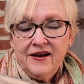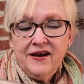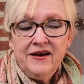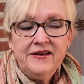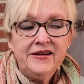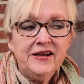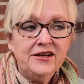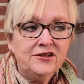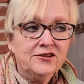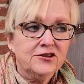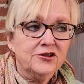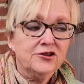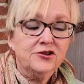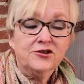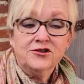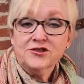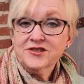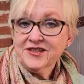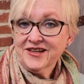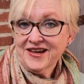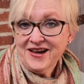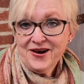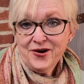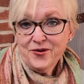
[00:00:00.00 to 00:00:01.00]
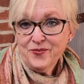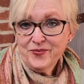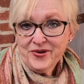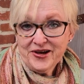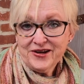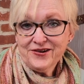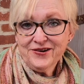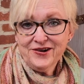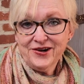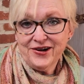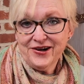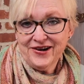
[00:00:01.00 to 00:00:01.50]
I need to learn to count
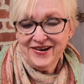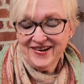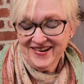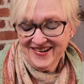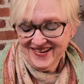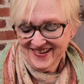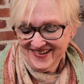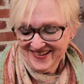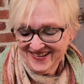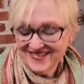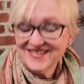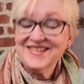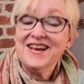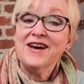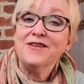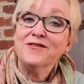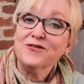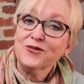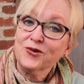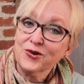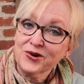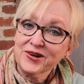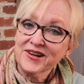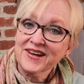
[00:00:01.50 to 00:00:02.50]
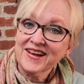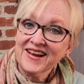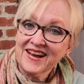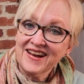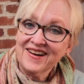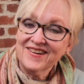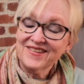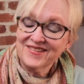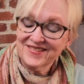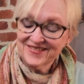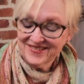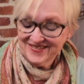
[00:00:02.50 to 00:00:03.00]
better. It's on 40
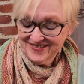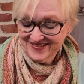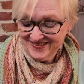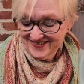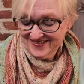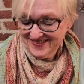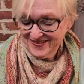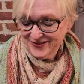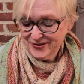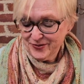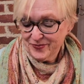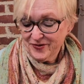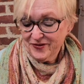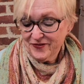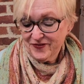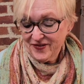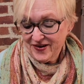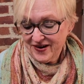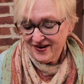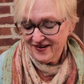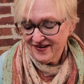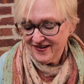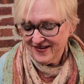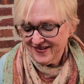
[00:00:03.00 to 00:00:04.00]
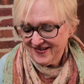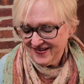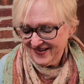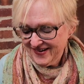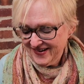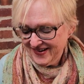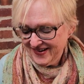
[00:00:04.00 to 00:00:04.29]
count, to be fair,